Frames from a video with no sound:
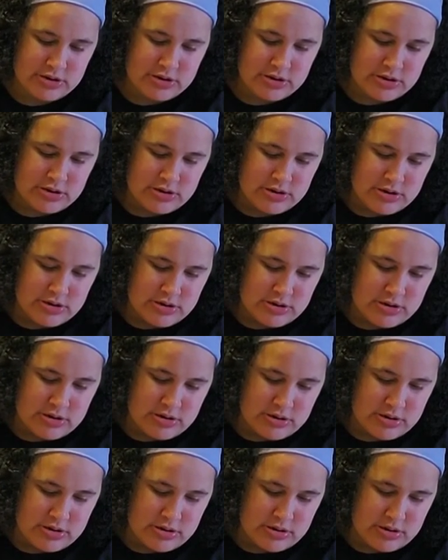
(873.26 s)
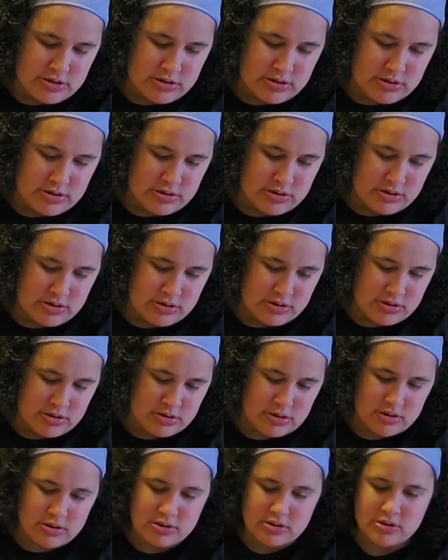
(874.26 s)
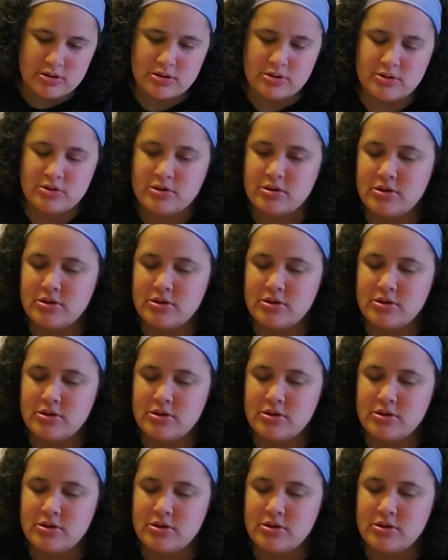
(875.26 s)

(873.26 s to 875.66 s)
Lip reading: Nobody speaks.